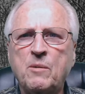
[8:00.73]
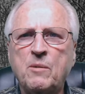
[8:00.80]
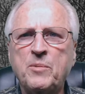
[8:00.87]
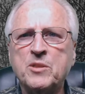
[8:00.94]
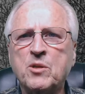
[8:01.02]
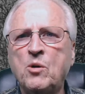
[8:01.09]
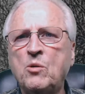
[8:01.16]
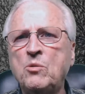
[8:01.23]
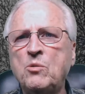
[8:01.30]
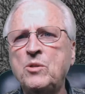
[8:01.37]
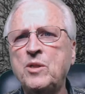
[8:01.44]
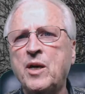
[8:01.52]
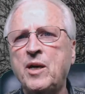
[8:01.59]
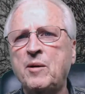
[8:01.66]
up its
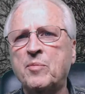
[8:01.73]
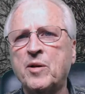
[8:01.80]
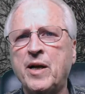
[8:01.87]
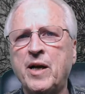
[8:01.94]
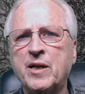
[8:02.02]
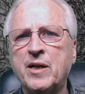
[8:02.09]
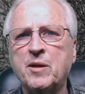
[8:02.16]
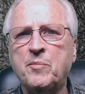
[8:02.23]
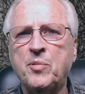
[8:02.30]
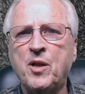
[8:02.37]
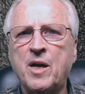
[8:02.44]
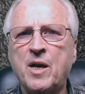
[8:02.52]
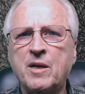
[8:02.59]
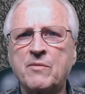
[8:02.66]
own game plan to
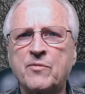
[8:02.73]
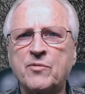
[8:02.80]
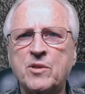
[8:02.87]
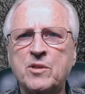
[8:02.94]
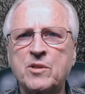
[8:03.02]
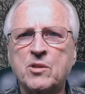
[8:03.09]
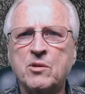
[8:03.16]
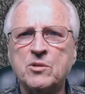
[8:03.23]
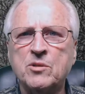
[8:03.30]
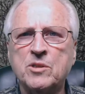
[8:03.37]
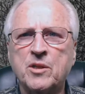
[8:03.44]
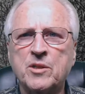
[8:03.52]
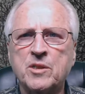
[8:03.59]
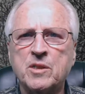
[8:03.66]
block and freeze those
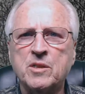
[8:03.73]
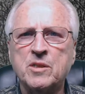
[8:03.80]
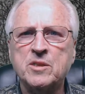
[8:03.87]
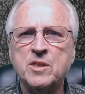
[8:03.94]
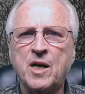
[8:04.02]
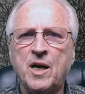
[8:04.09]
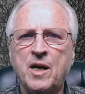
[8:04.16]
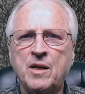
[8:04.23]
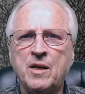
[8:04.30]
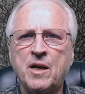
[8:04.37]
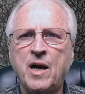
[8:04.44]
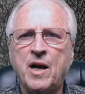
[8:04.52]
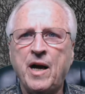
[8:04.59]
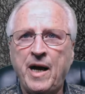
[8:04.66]
on the other side
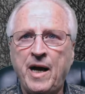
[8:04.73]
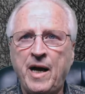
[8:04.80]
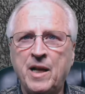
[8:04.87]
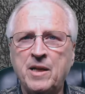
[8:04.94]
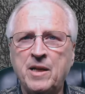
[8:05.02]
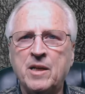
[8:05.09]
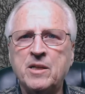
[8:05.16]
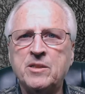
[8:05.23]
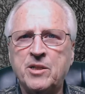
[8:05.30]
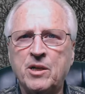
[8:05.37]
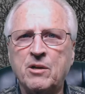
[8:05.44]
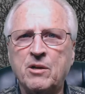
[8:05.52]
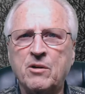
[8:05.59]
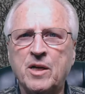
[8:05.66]
and
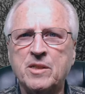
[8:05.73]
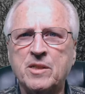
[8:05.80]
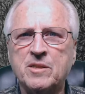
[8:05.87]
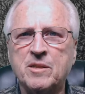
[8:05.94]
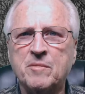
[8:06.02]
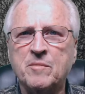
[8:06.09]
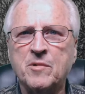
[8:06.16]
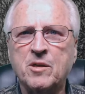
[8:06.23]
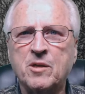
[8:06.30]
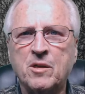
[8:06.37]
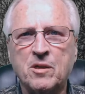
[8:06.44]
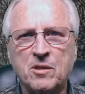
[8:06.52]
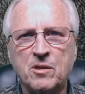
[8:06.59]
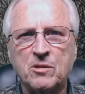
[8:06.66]
terrorize them.
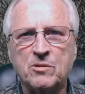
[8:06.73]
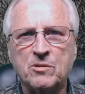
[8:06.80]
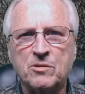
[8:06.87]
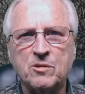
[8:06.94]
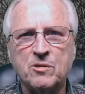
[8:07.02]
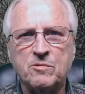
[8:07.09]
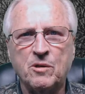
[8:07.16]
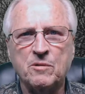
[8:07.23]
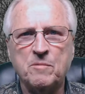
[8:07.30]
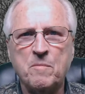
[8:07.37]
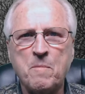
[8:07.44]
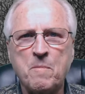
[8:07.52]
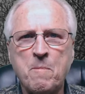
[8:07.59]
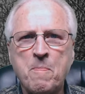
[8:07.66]
Close quote.
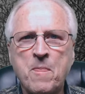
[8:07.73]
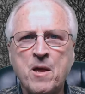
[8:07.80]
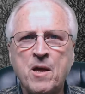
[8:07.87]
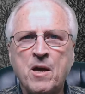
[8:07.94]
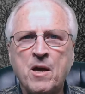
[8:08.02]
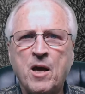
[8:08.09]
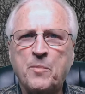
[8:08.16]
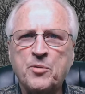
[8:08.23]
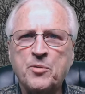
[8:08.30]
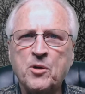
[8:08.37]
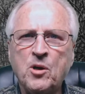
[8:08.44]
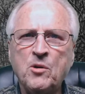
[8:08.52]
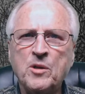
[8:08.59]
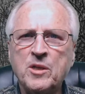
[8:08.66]
A
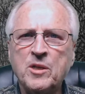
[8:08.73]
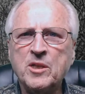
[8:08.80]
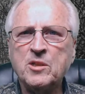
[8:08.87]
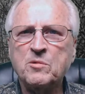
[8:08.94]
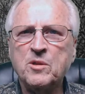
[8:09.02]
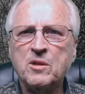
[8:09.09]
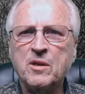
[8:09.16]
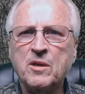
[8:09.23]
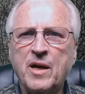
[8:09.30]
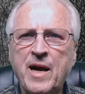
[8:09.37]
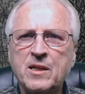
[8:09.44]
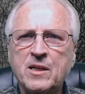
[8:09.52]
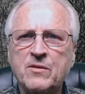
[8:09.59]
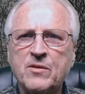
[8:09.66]
pro-Israel
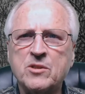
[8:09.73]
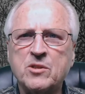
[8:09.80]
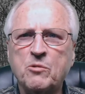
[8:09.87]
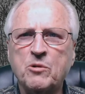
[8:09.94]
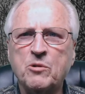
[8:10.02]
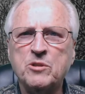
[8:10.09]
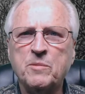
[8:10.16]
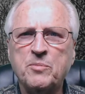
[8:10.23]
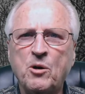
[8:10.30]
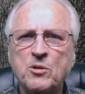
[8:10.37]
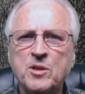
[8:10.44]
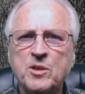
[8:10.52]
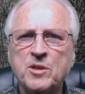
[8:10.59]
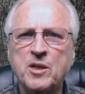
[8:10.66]
activist who was
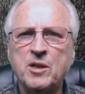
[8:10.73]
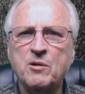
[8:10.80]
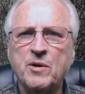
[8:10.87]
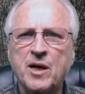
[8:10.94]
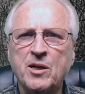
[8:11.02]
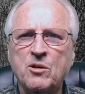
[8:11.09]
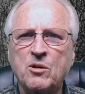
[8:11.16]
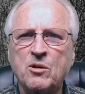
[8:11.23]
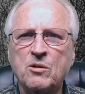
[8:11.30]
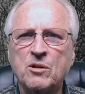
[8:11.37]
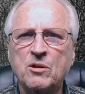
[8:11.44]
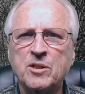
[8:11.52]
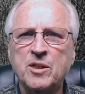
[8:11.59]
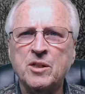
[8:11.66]
opposing the Iran
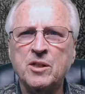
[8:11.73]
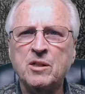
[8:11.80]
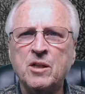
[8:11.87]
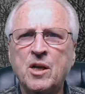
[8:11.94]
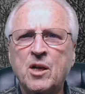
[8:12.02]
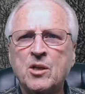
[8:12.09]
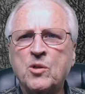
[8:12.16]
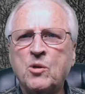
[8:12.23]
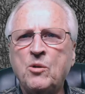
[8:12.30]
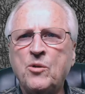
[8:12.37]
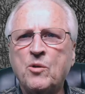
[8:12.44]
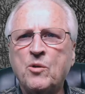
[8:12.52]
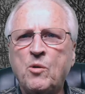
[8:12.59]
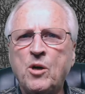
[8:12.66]
nuclear deal told
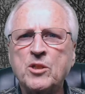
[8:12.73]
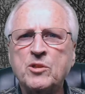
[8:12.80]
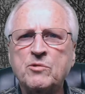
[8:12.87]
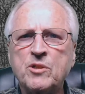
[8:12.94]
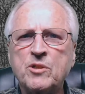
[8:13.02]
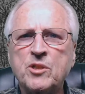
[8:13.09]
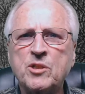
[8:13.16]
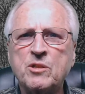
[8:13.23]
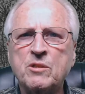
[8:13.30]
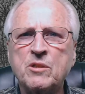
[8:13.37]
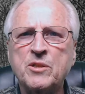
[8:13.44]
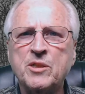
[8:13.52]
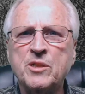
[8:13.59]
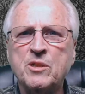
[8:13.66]
the Wall Street
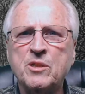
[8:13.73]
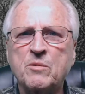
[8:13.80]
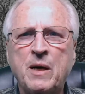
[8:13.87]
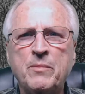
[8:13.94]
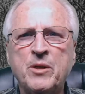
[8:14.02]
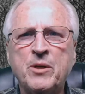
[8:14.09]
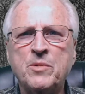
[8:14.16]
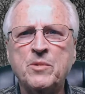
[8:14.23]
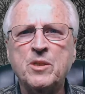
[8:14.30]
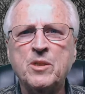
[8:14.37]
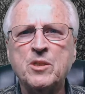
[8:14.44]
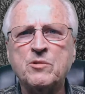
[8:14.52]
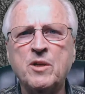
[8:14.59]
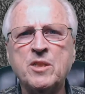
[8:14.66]
Journal that the Obama
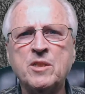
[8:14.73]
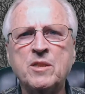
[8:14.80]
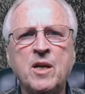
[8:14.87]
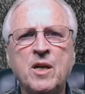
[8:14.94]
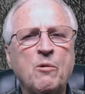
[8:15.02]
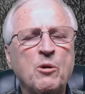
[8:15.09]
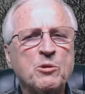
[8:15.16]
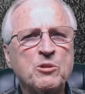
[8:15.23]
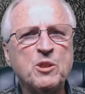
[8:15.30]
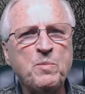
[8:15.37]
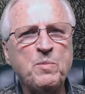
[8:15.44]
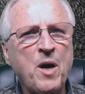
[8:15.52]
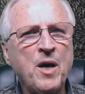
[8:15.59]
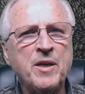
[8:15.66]
administration was
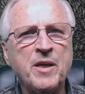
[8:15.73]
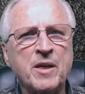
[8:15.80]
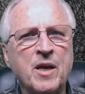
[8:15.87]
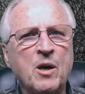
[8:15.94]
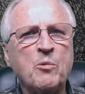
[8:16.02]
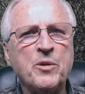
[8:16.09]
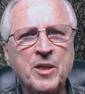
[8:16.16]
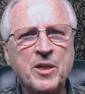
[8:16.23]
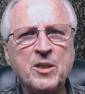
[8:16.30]
responding within